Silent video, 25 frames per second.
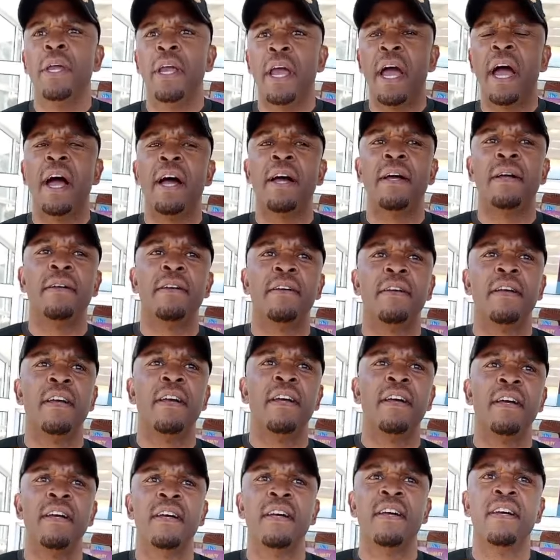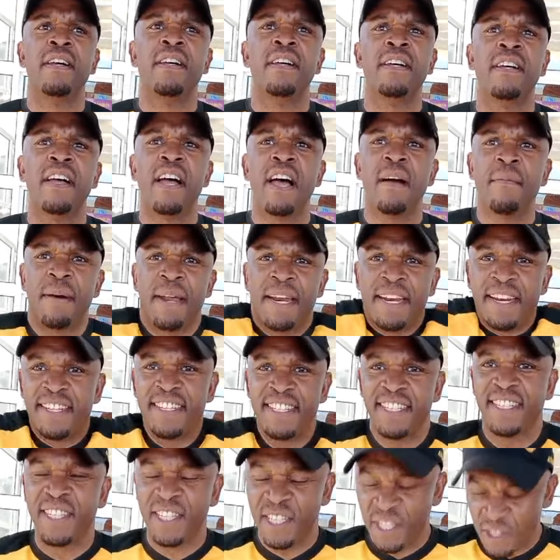Yeah.
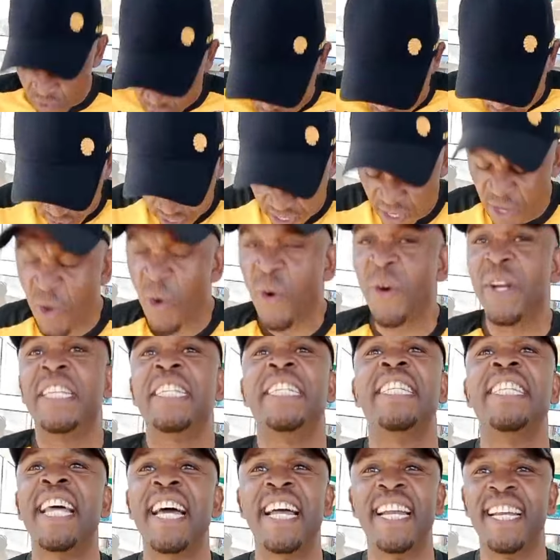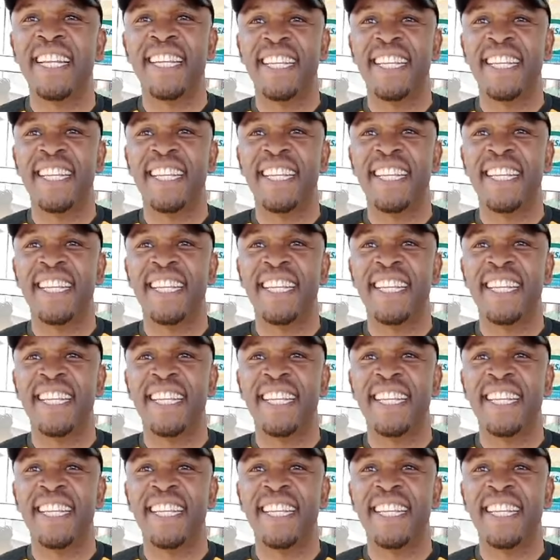Abarixiti ki original.